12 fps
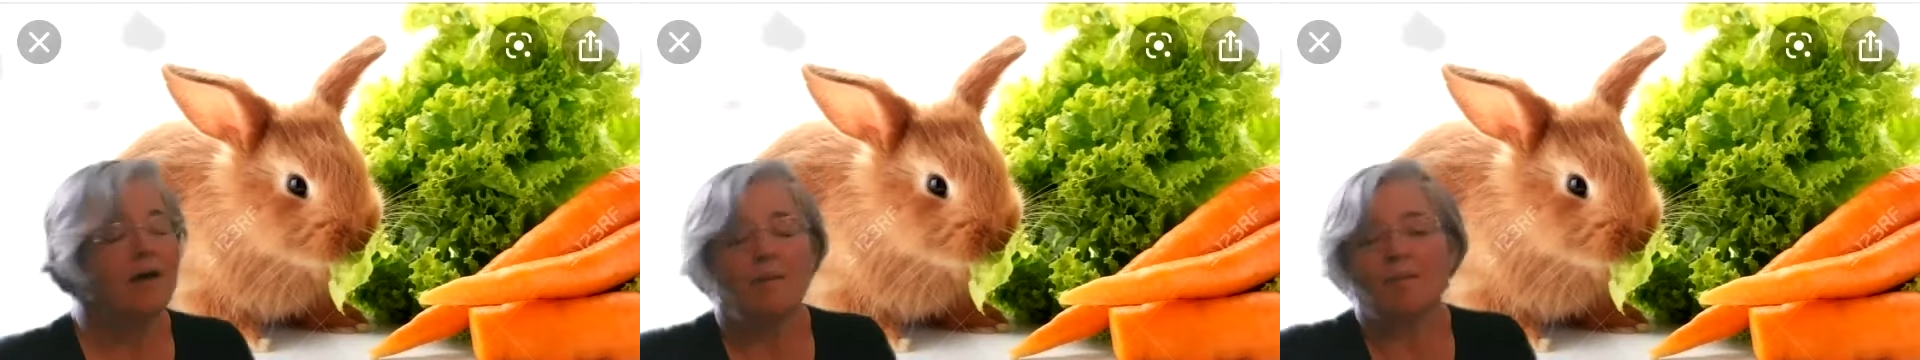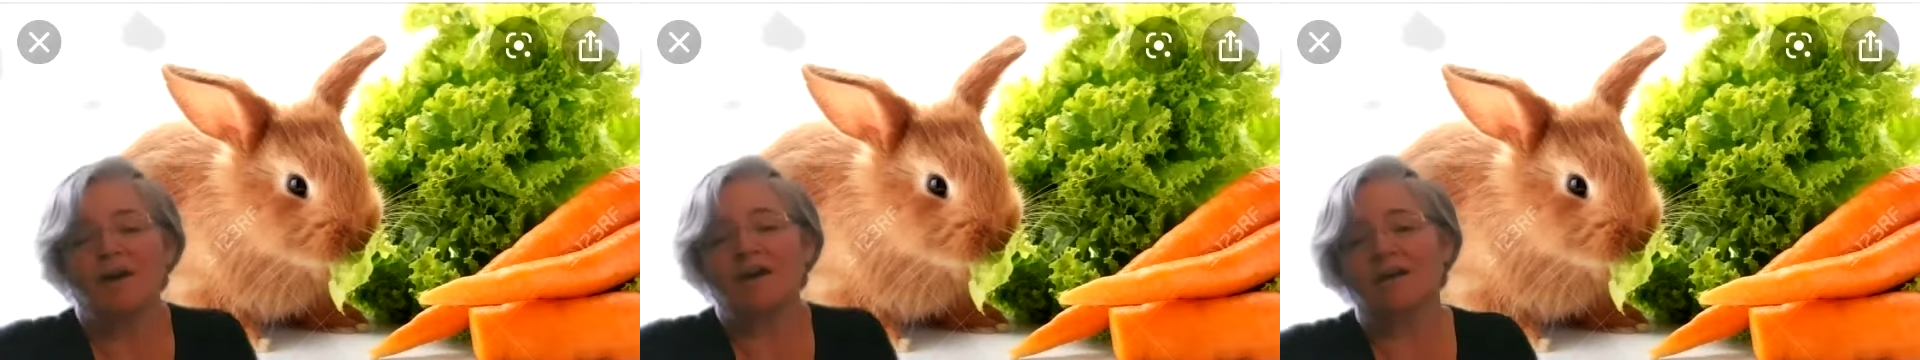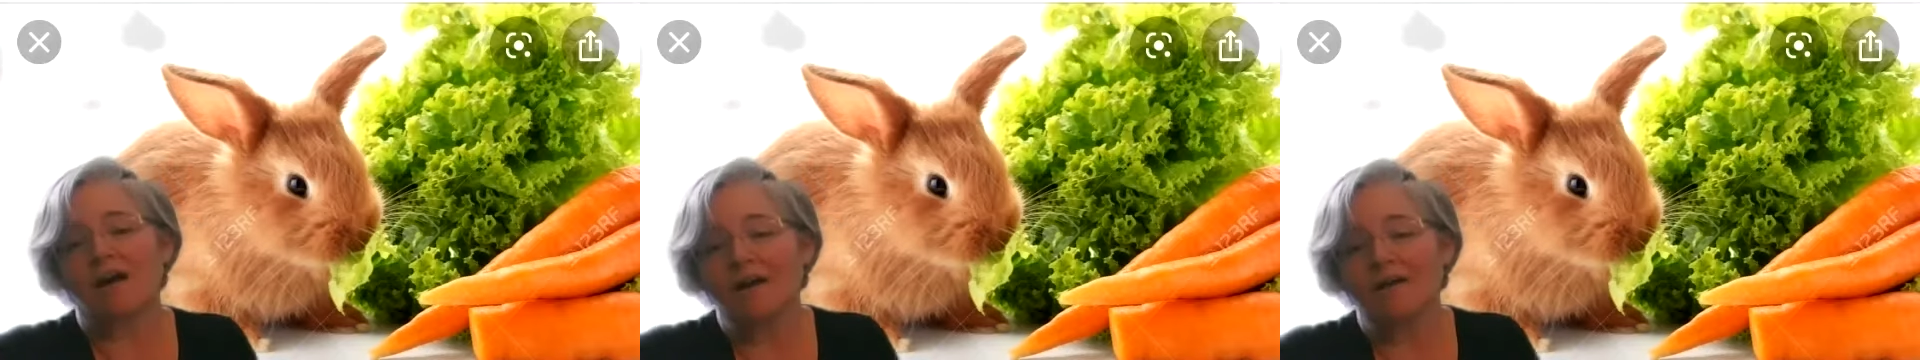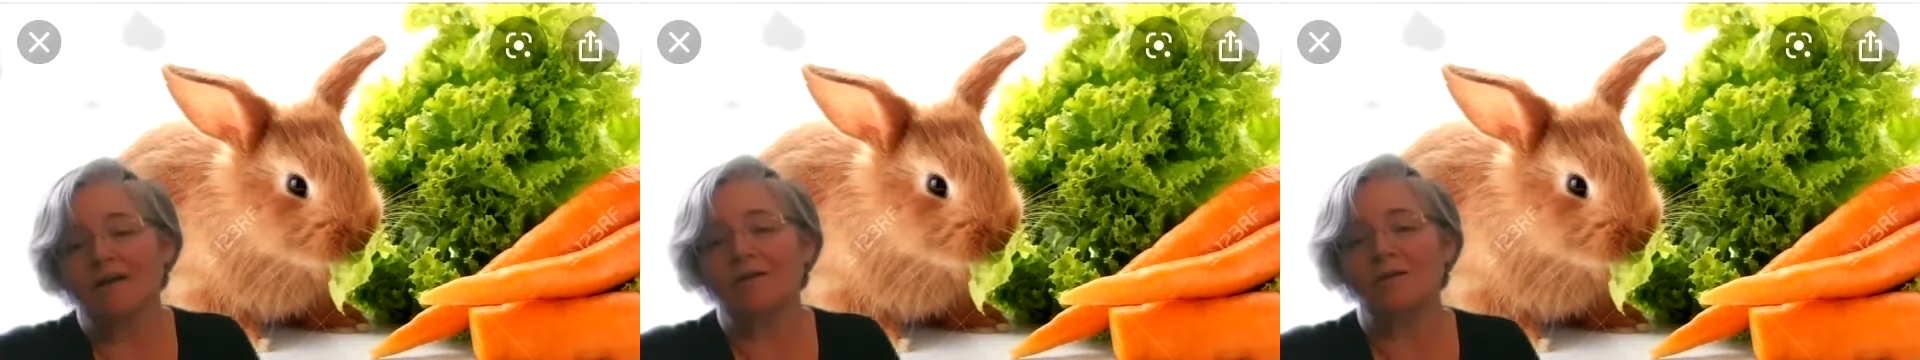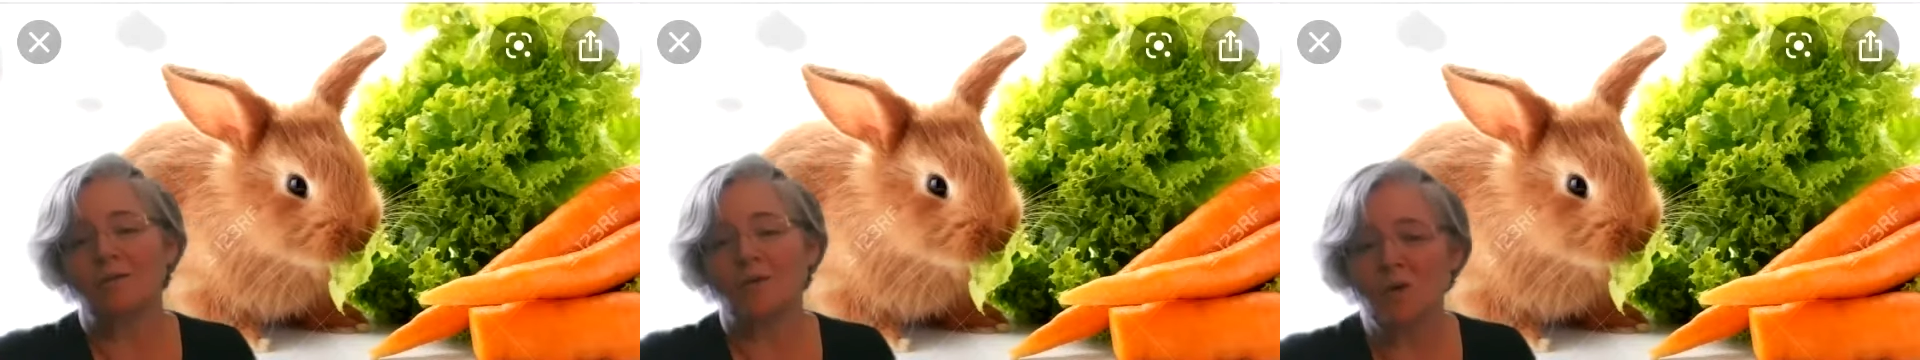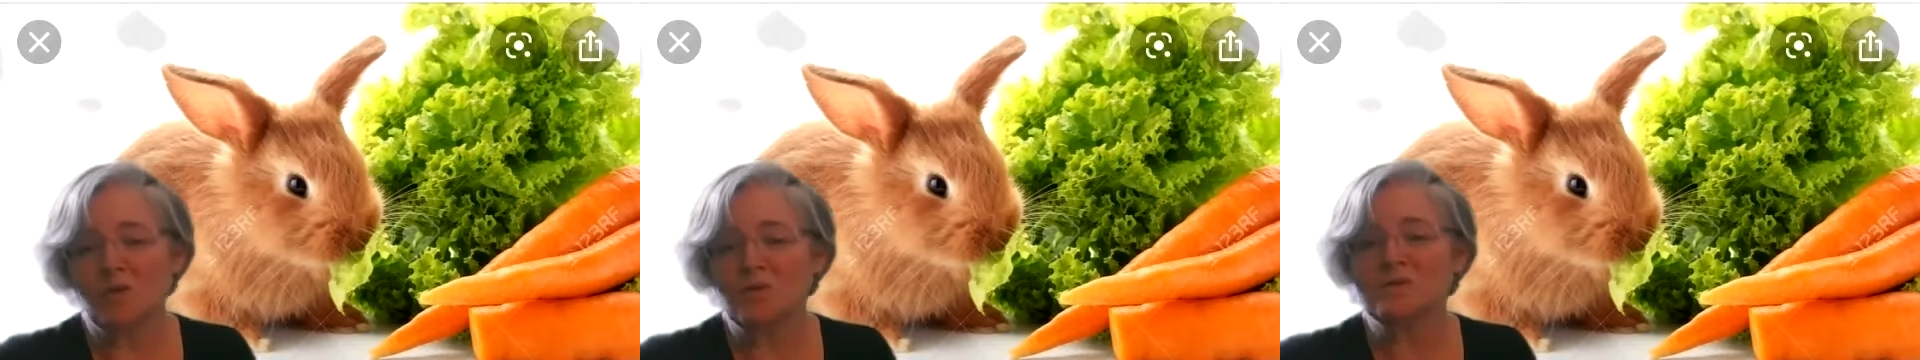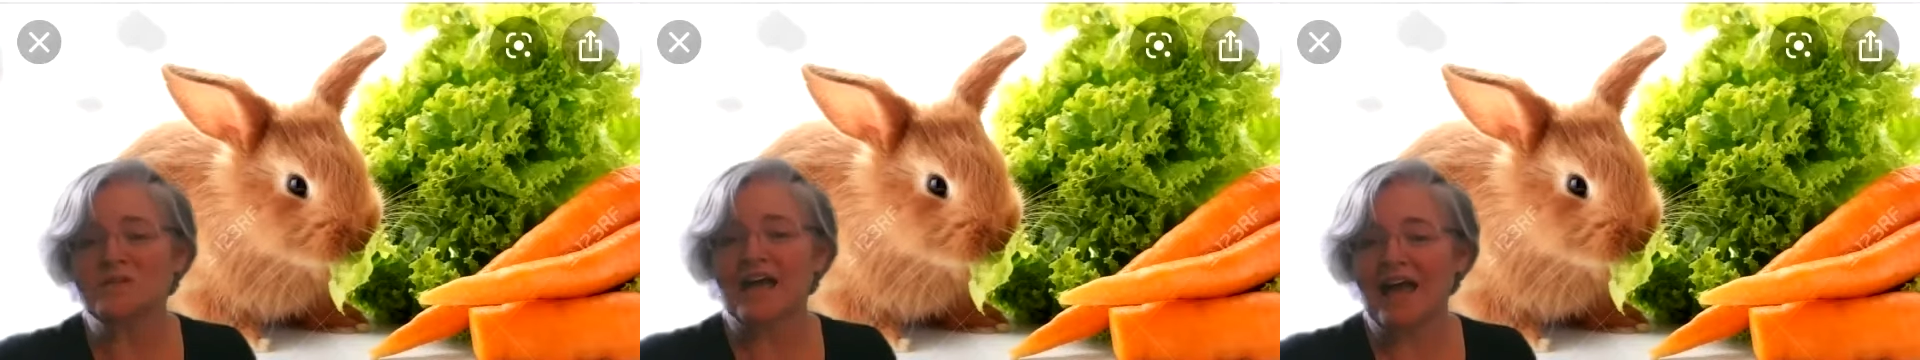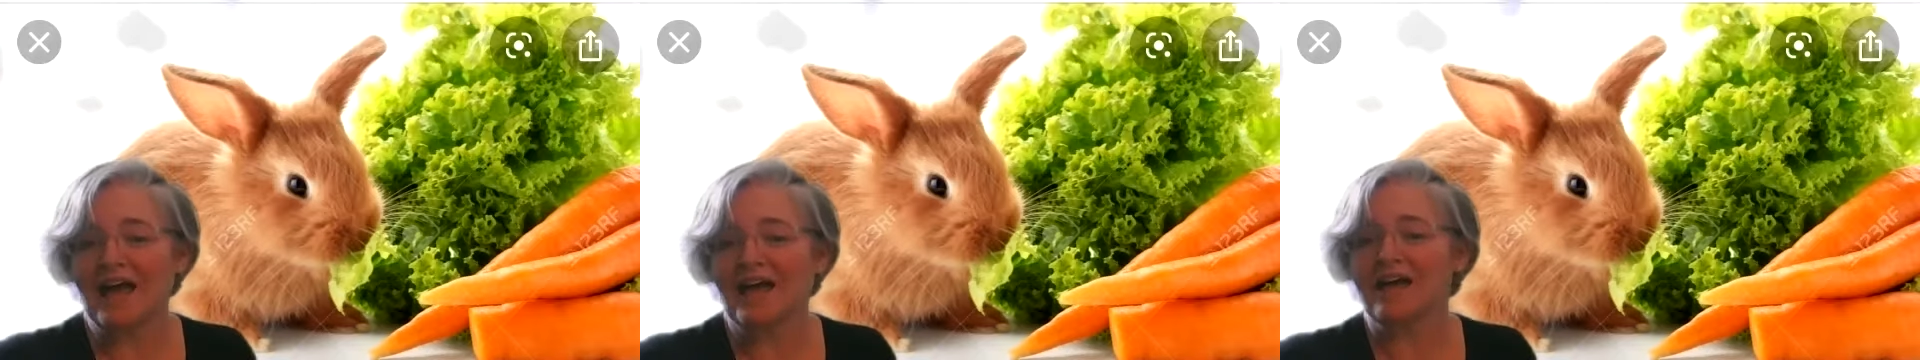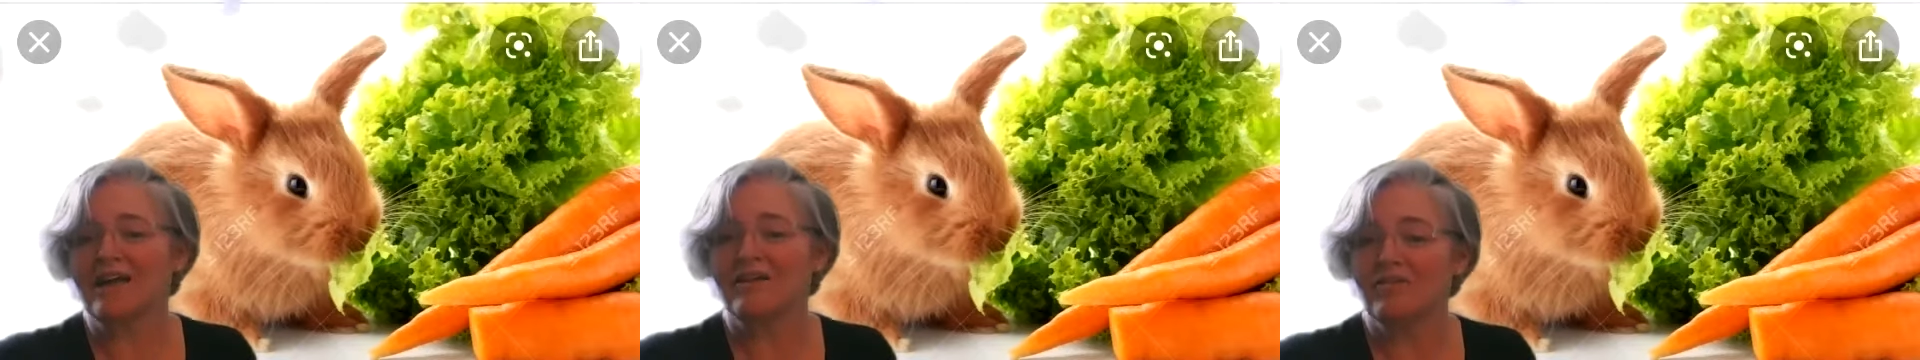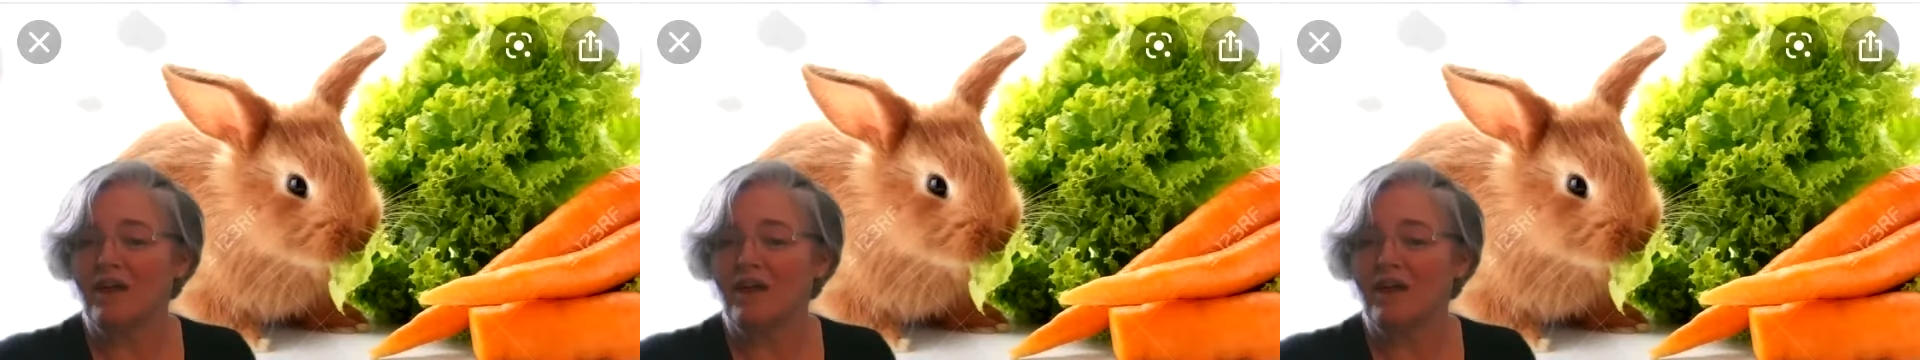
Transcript: my garden won't have